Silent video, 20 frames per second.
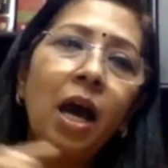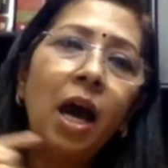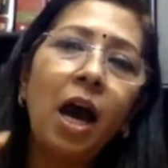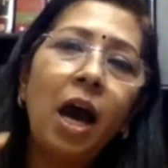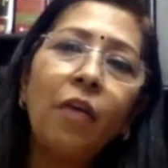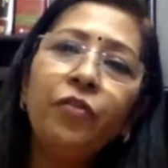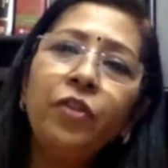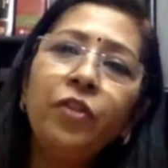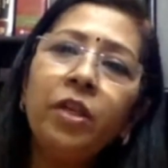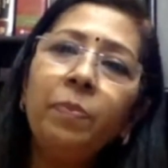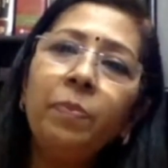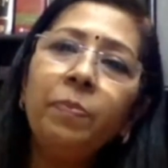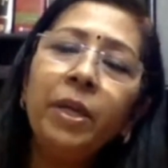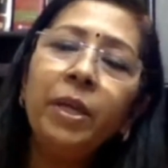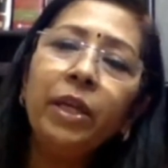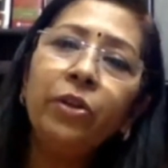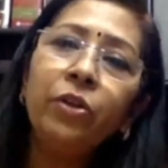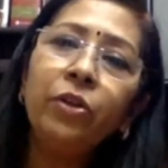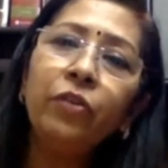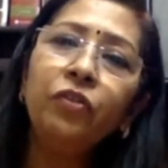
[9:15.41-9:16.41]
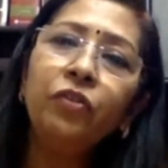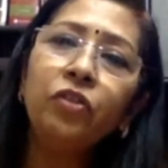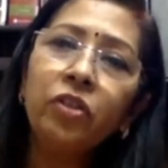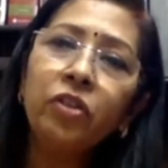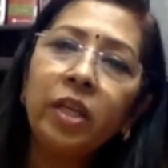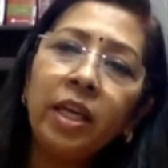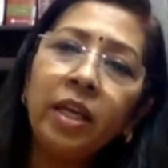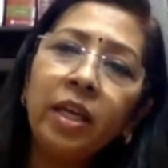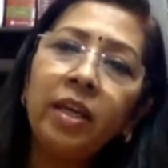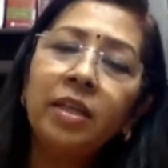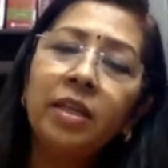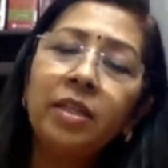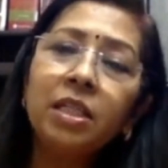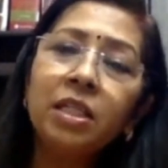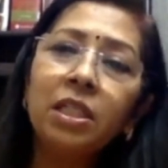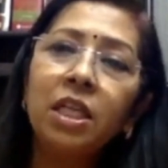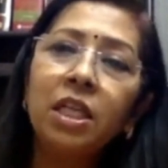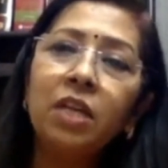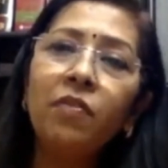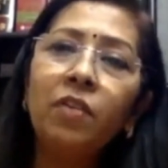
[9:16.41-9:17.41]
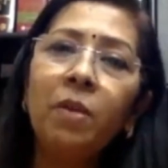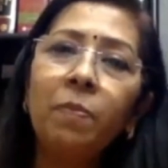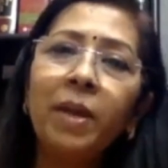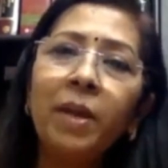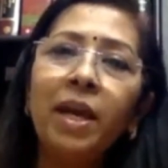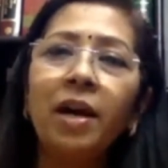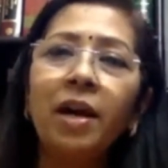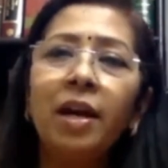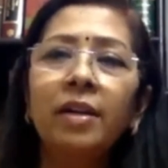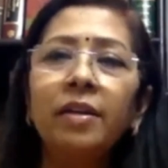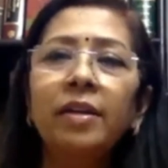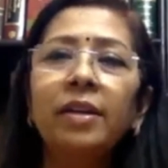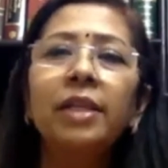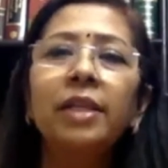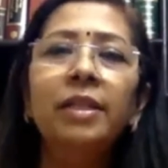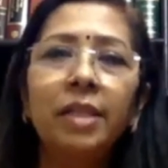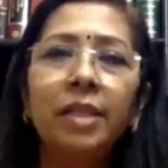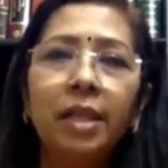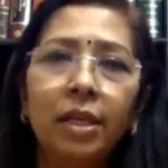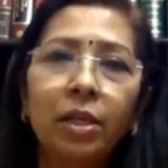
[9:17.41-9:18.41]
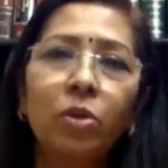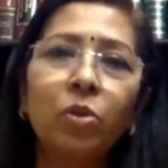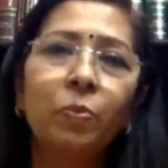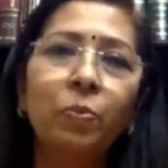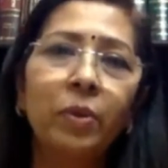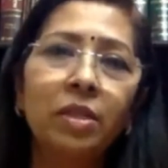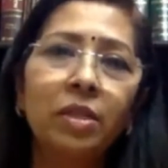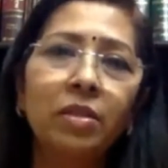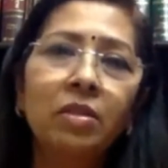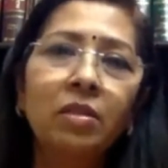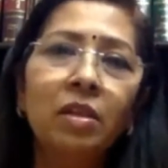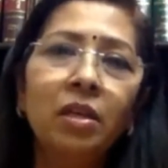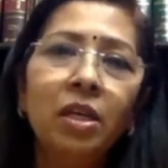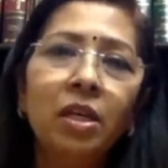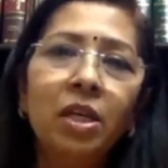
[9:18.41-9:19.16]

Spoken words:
after a period of 3 years, he will pay 110 rupees.